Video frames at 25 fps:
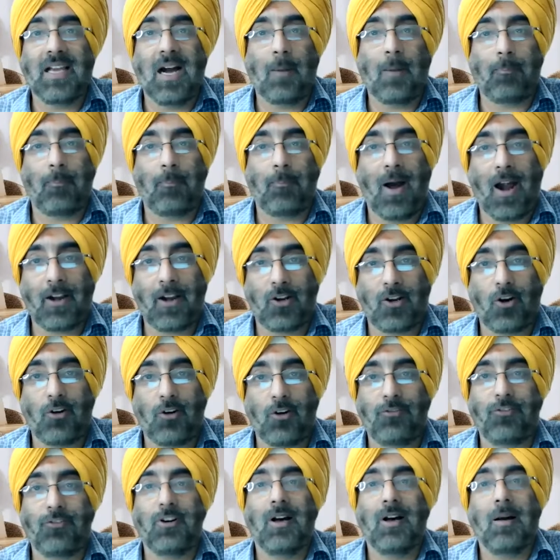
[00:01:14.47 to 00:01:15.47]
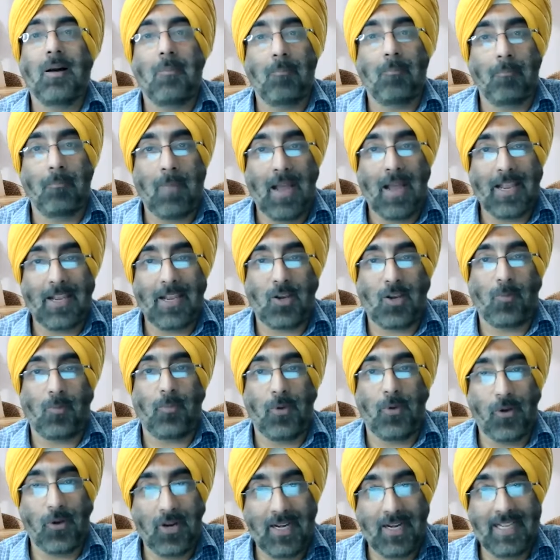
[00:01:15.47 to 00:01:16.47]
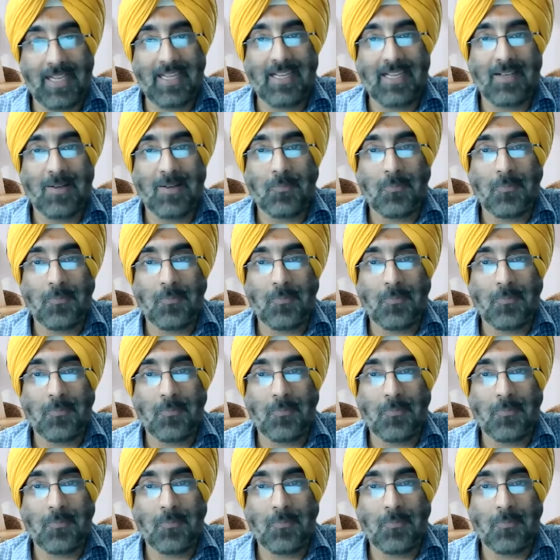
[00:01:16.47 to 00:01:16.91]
a part of my community,